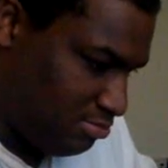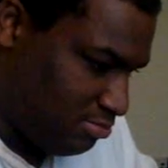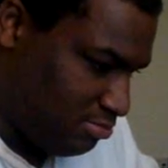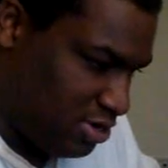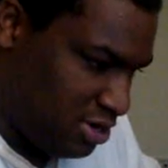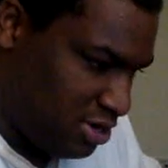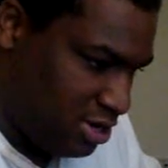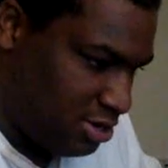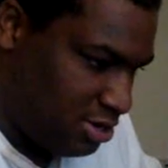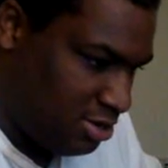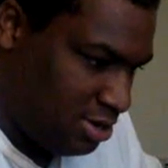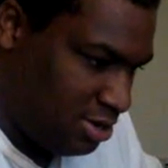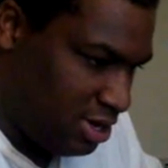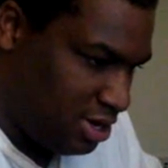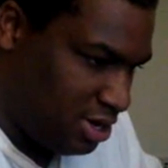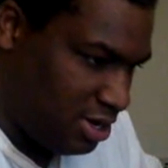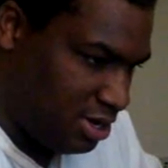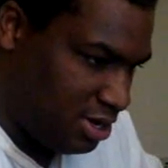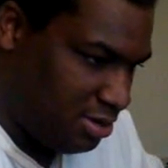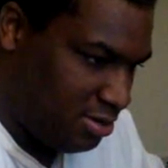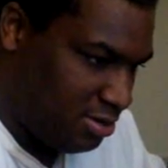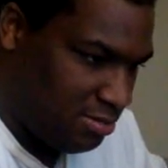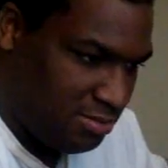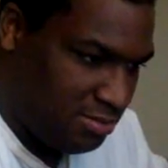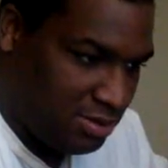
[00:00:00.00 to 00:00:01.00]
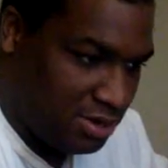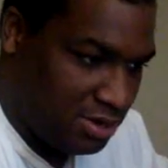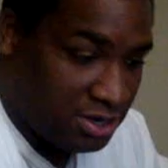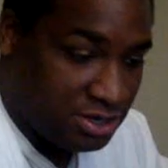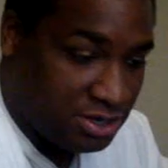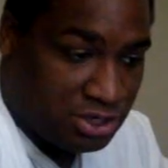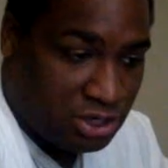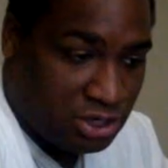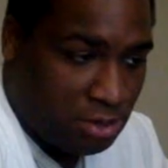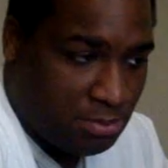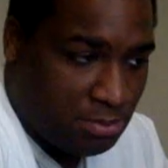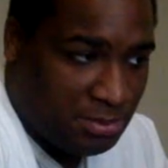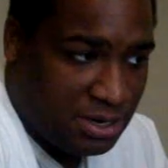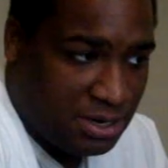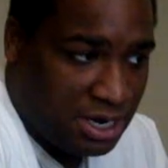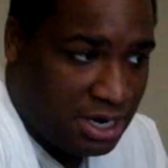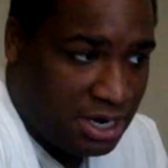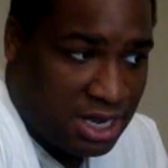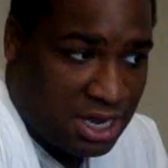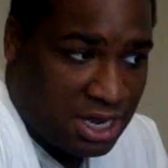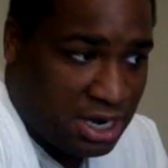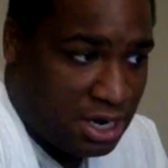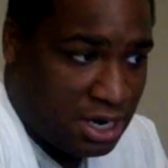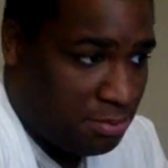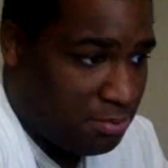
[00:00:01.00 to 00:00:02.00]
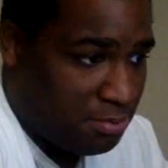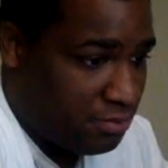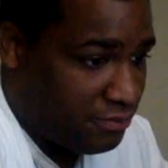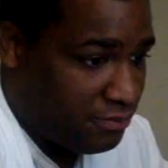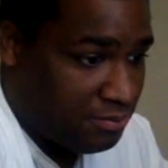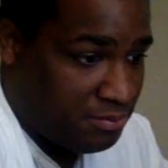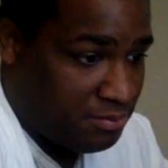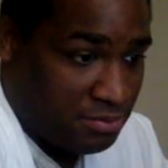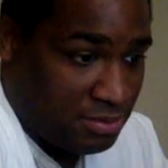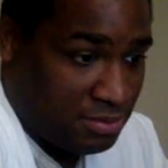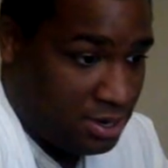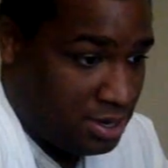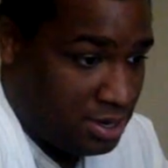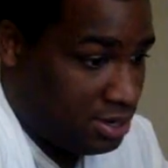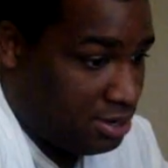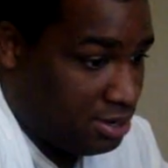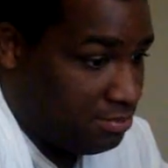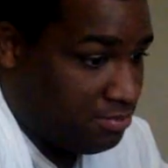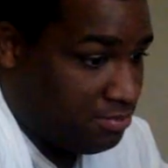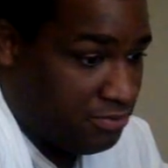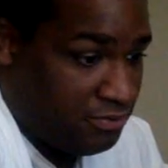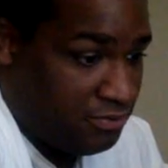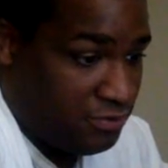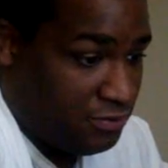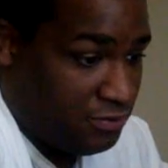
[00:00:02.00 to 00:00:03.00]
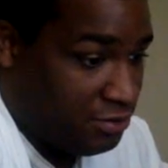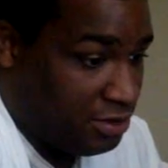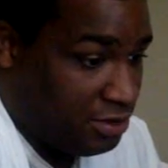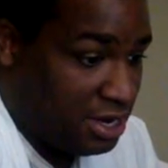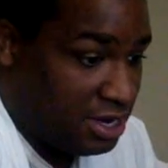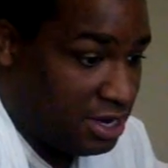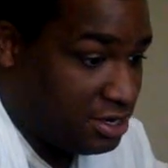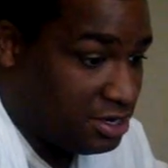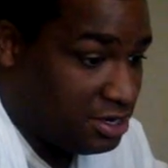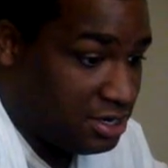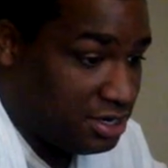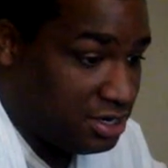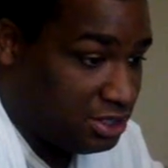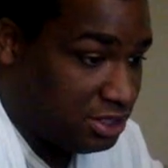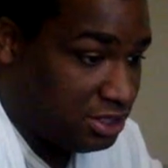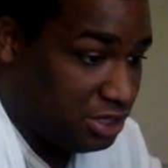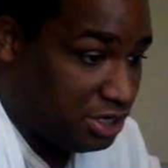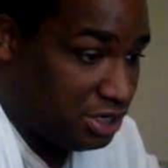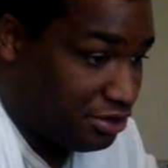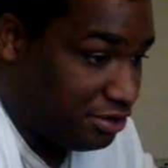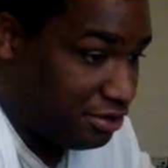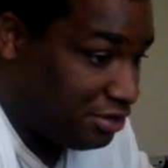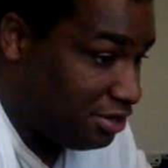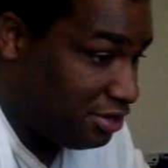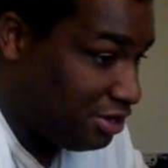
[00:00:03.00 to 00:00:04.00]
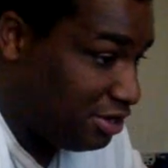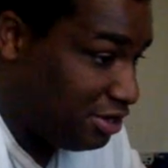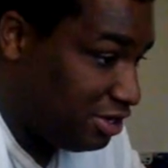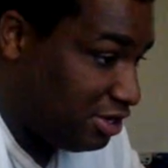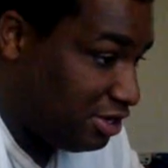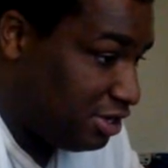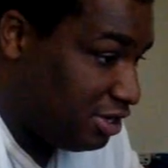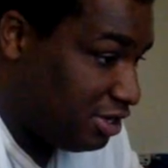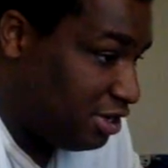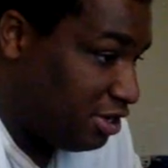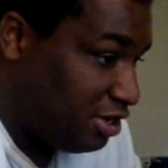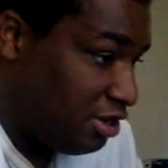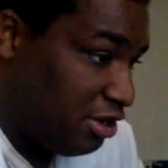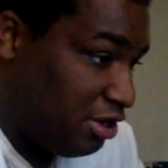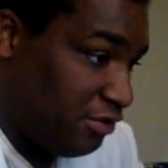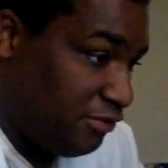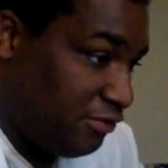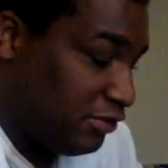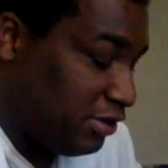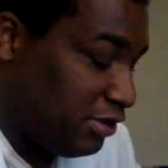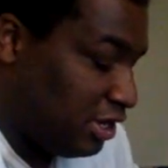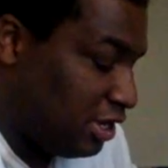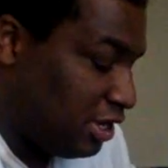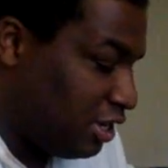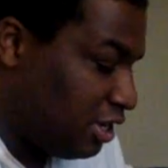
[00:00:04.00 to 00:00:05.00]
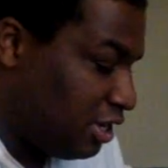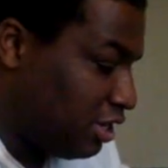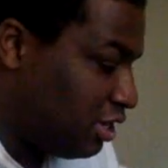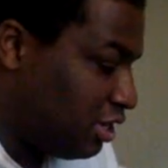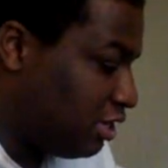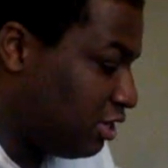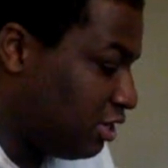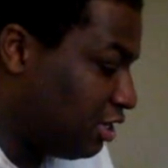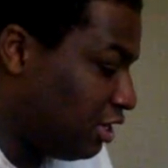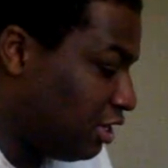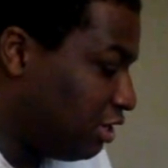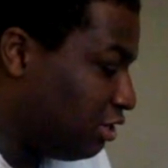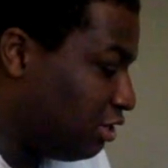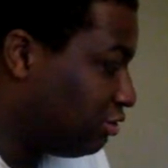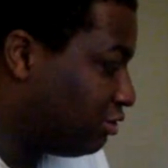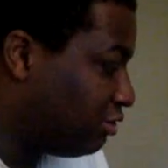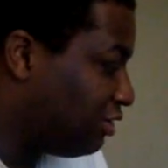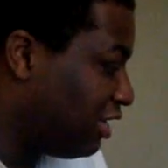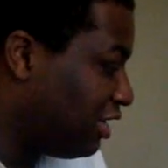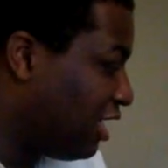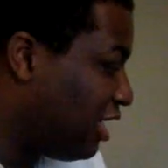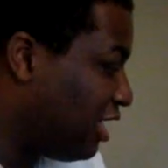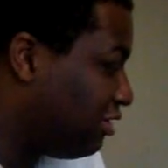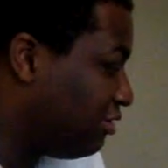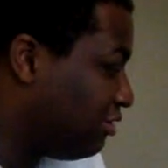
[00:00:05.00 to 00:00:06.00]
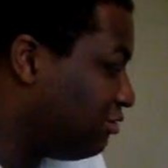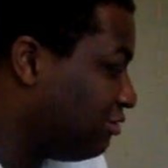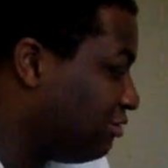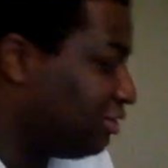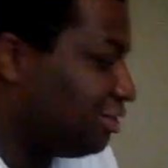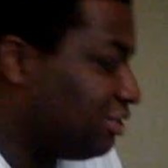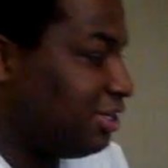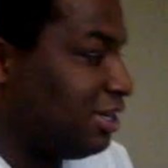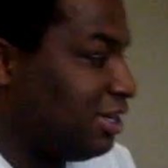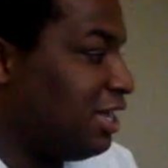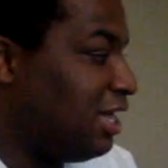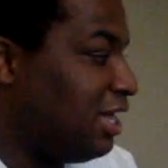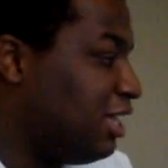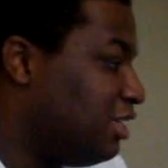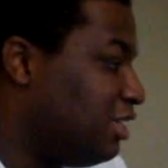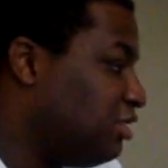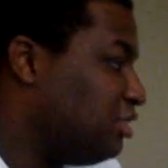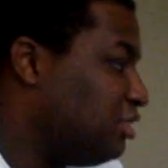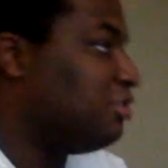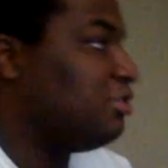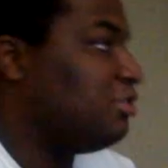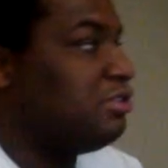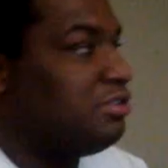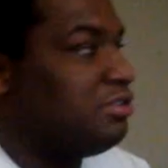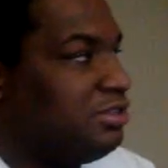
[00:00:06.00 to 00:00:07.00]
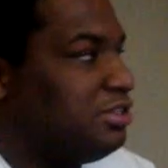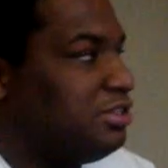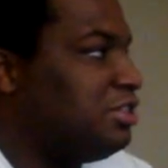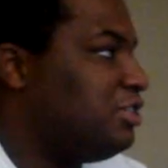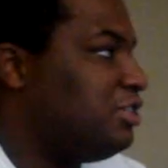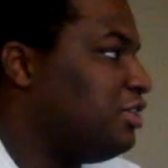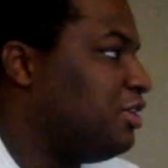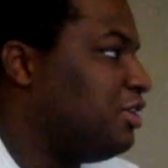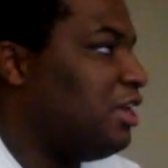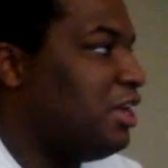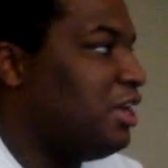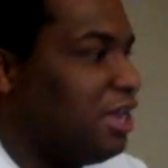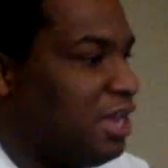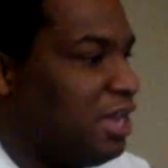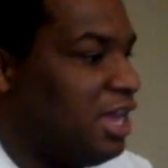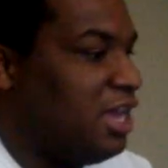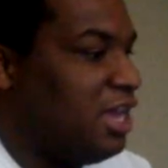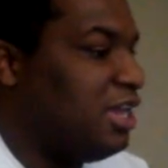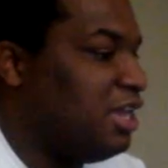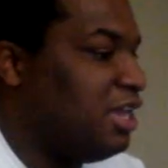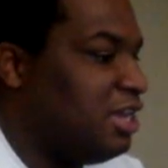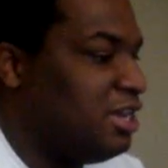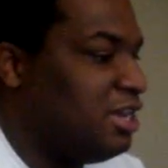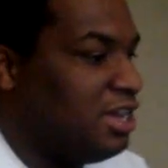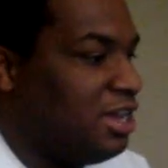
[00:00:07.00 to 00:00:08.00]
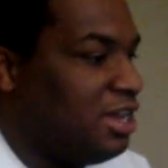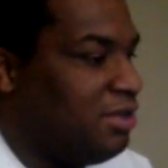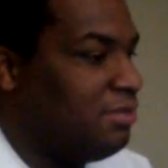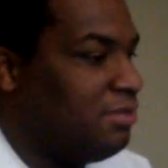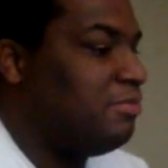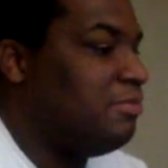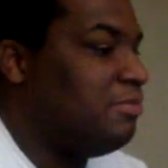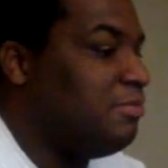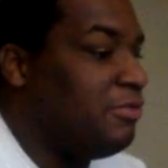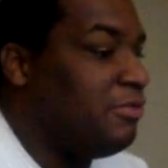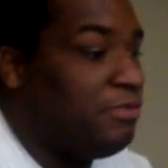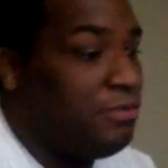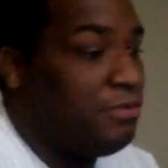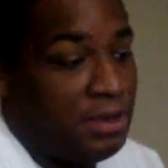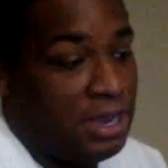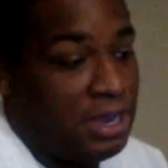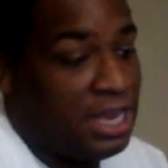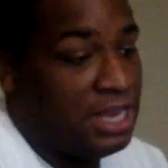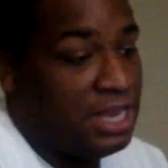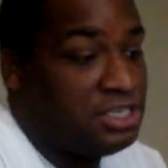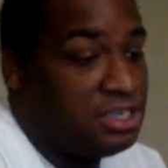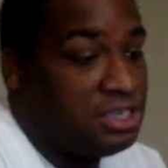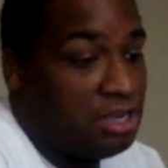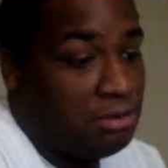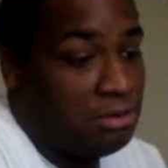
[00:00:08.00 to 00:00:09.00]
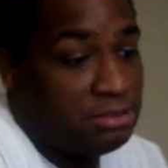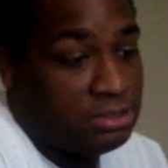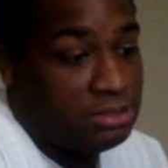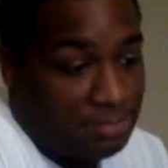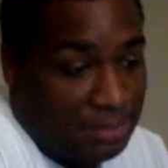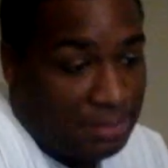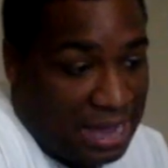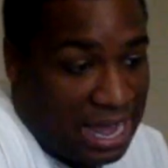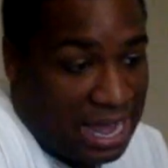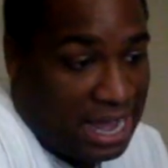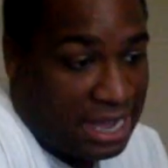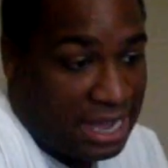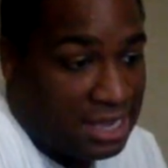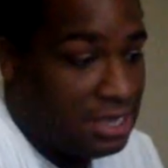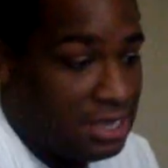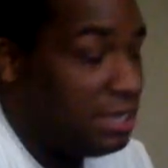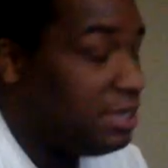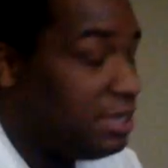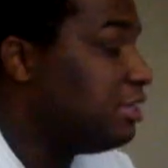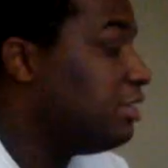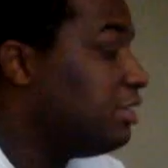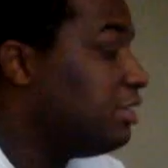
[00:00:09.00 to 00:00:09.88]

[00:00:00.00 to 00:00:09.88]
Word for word: Well, here's hoping they get it in for the end of this year. Over there, they lose titles, and Edge and now before Edge comes back,